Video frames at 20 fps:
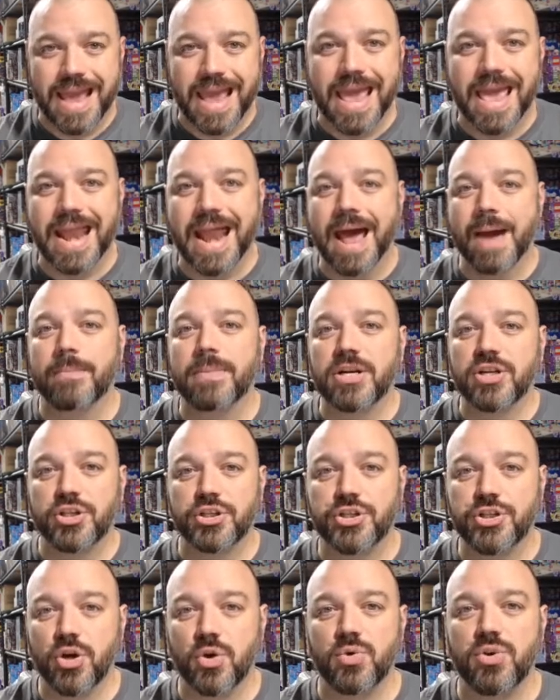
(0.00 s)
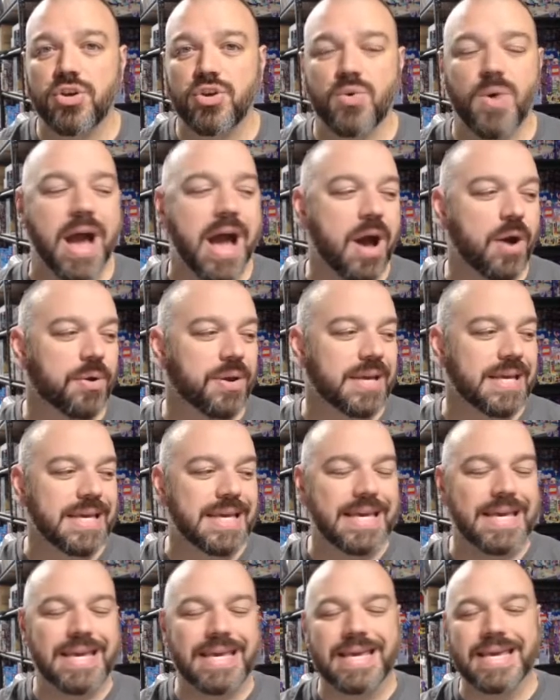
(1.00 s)
and I'm going to show you how to
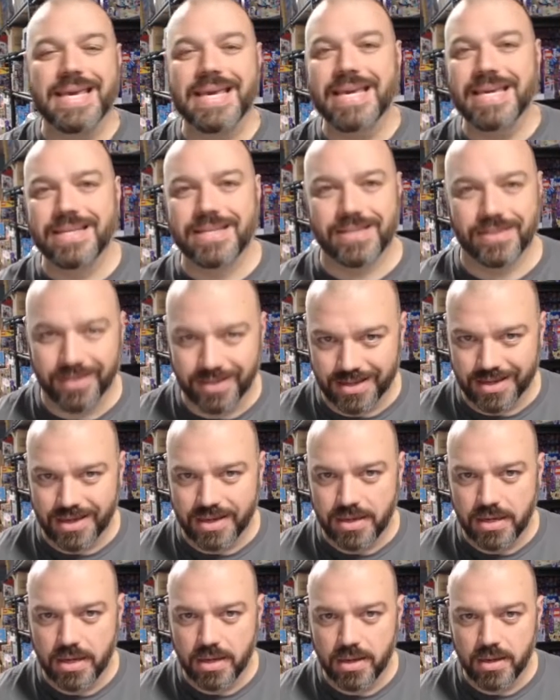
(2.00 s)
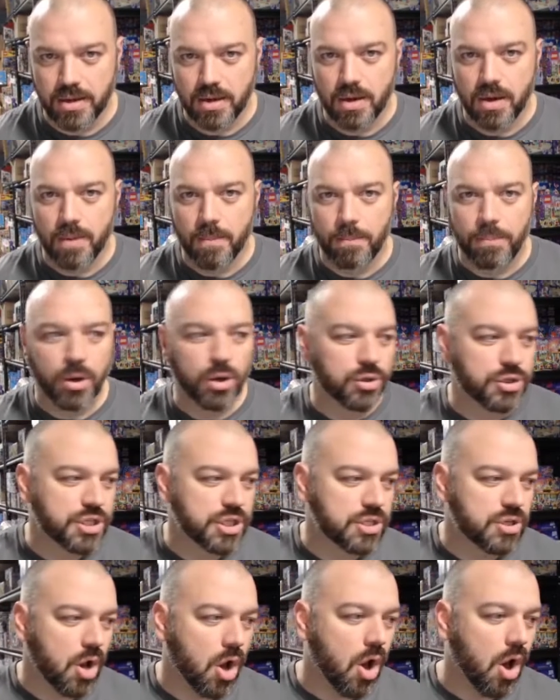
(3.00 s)
easily
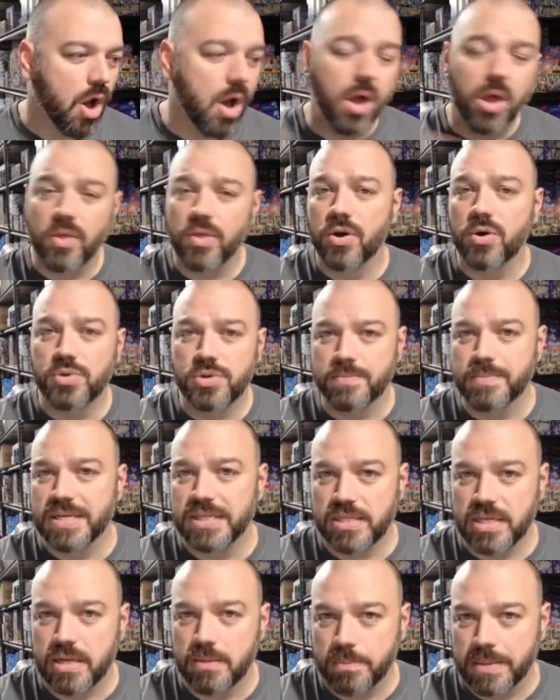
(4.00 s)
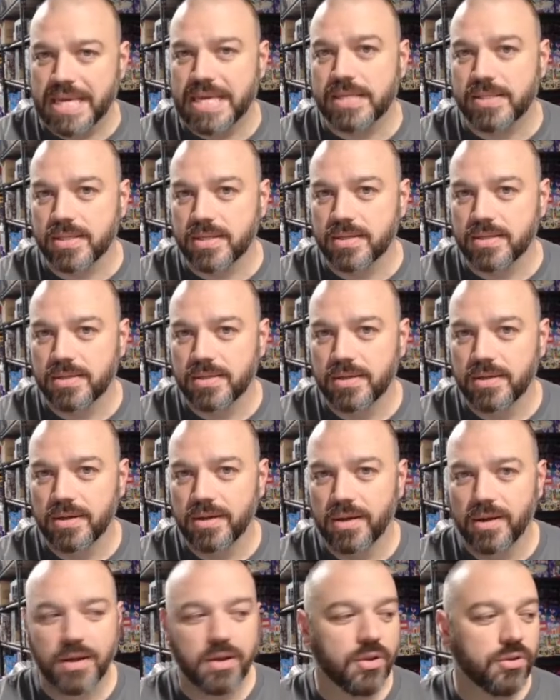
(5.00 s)
purchase all those missing pieces
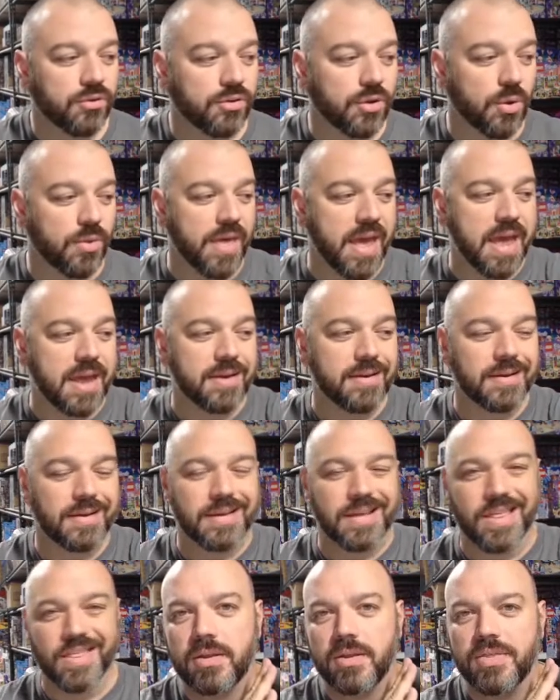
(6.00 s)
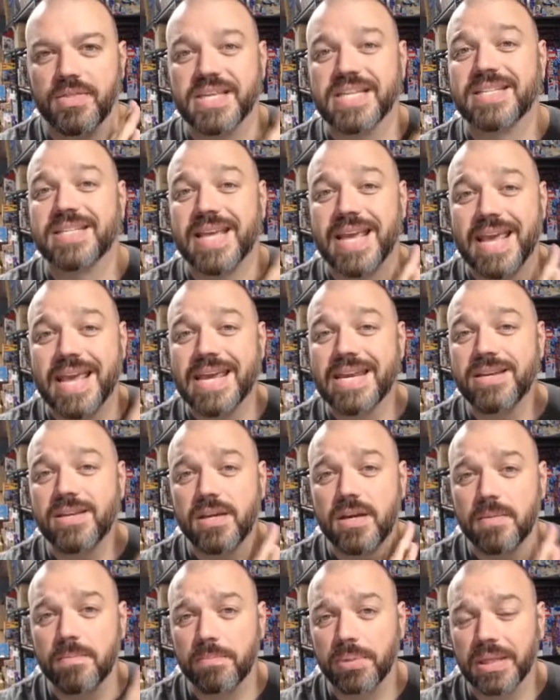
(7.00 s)
so that this
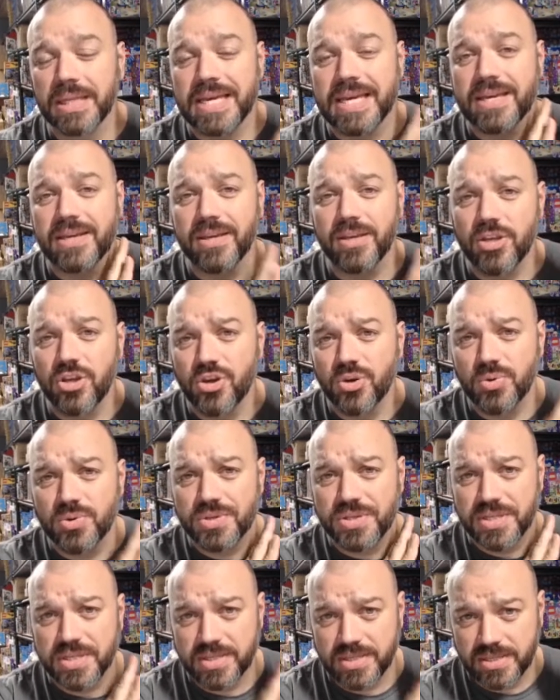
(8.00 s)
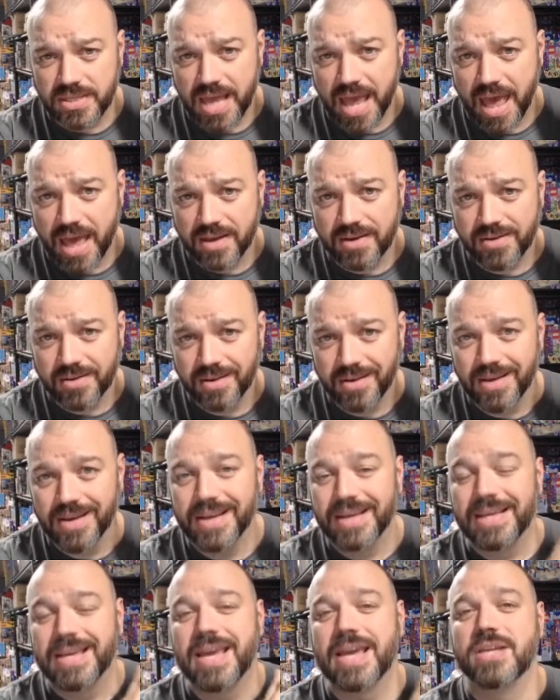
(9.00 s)
incomplete used set
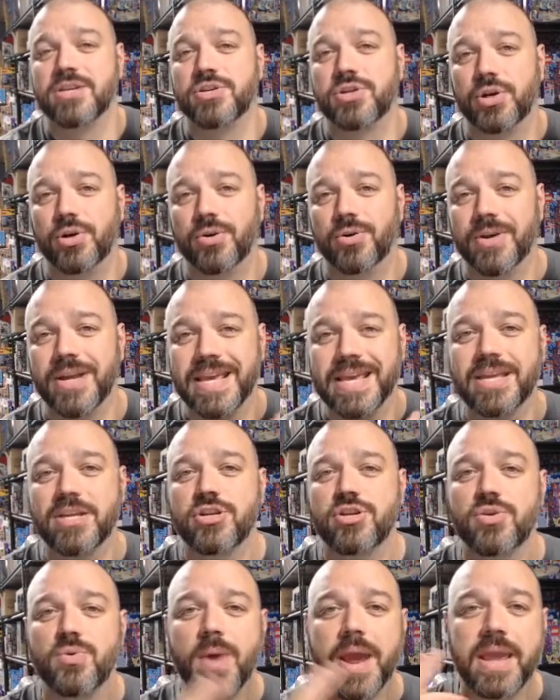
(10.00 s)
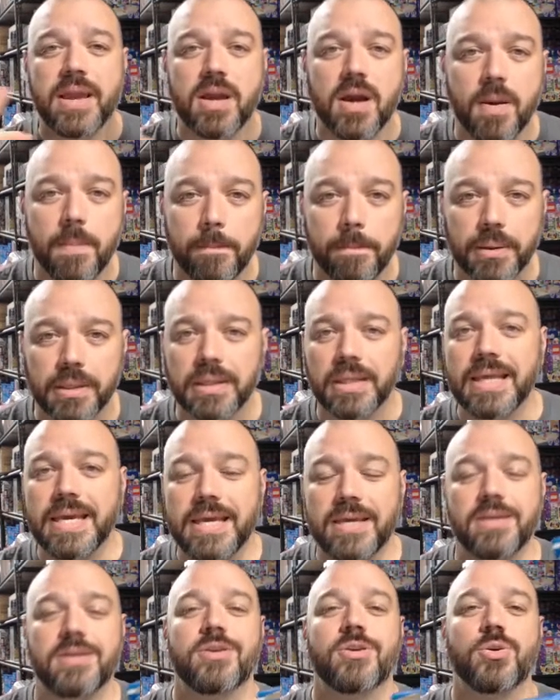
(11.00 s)
can turn into a
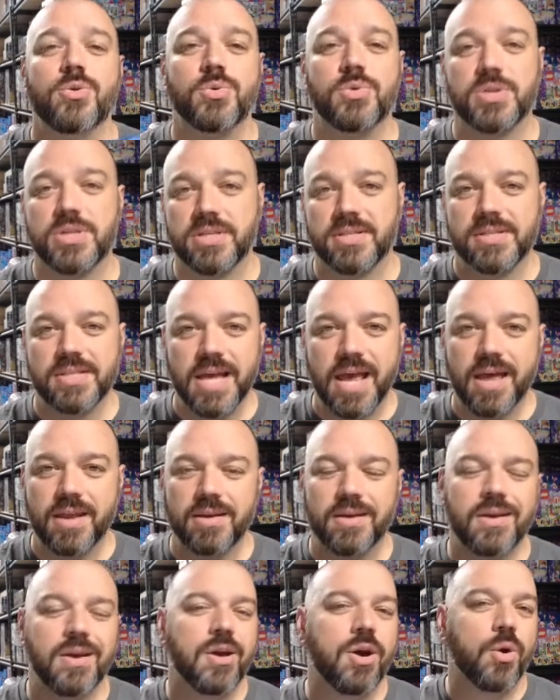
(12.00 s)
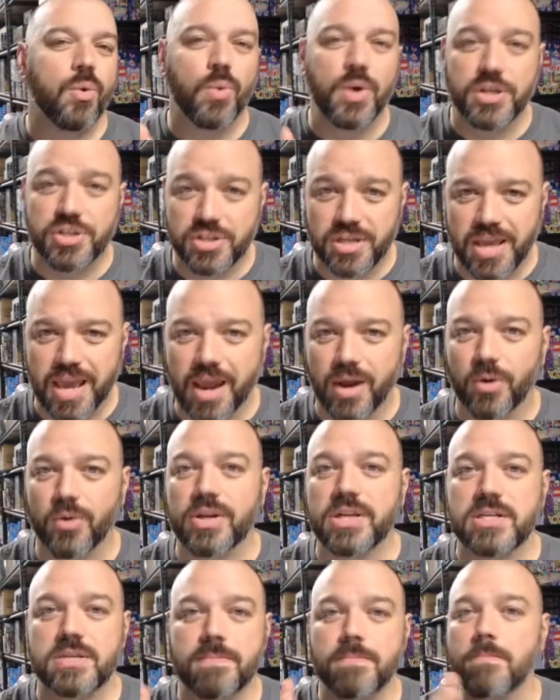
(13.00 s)
complete used set, which
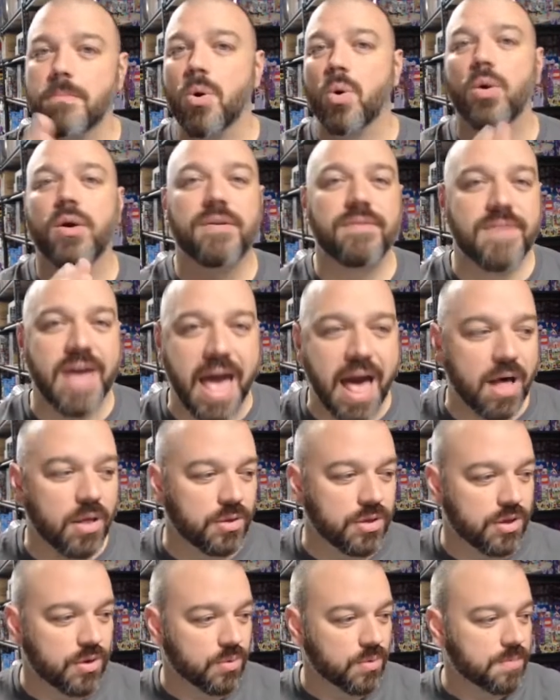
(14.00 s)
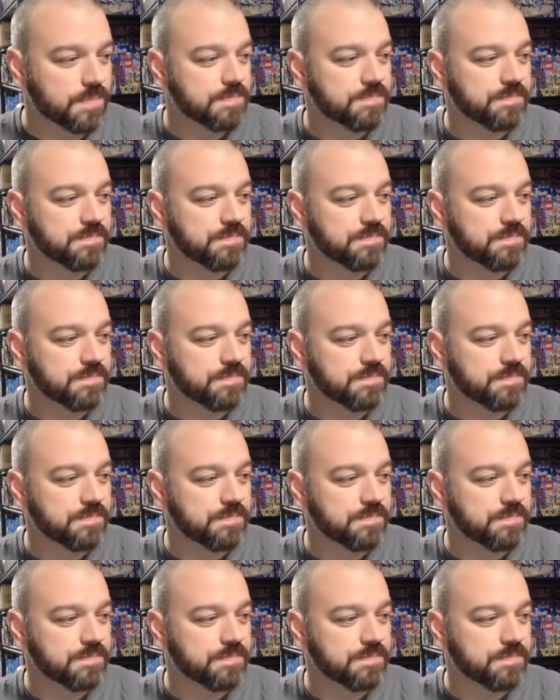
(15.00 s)
carries more value.